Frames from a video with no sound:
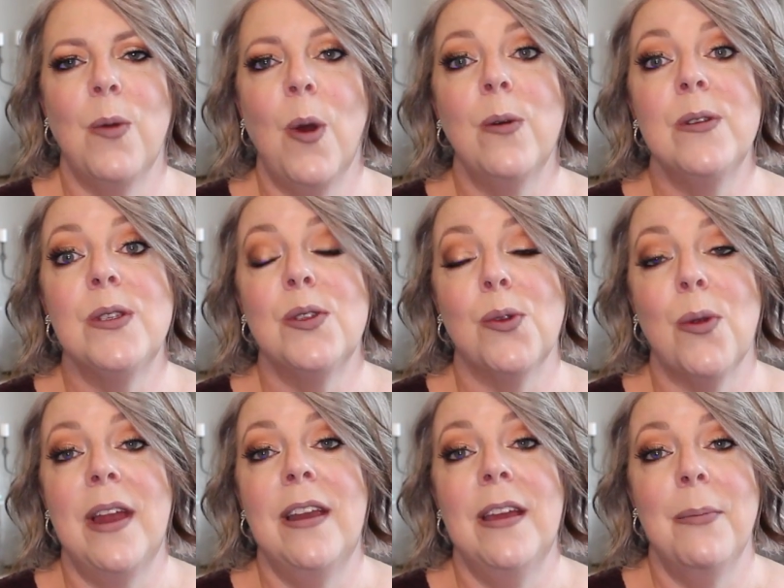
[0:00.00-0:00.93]
rose
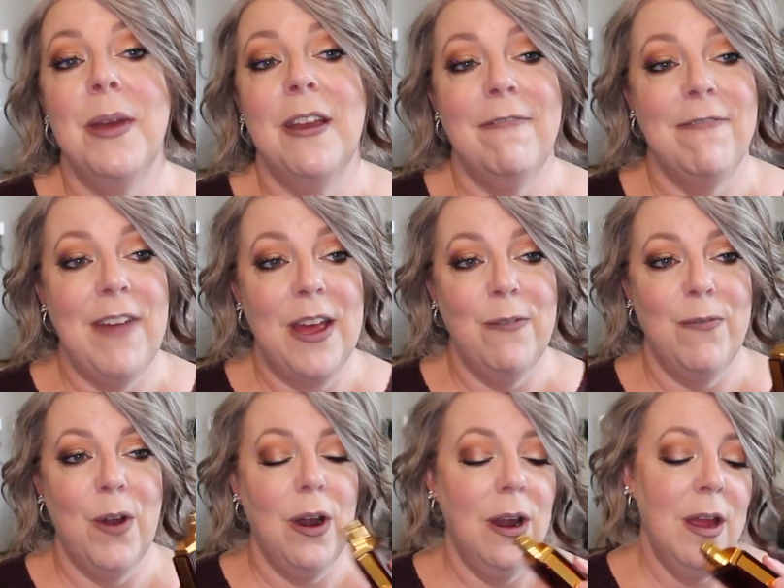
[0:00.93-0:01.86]
geranium and
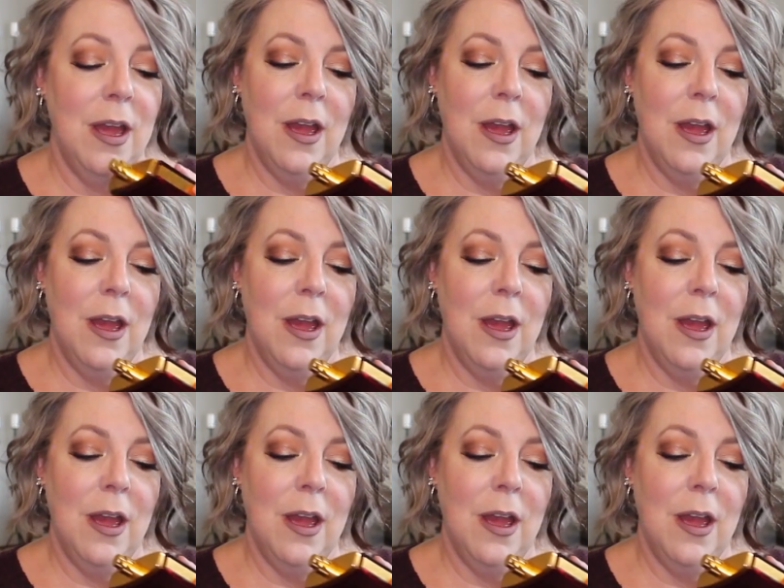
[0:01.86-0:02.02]
vetiver.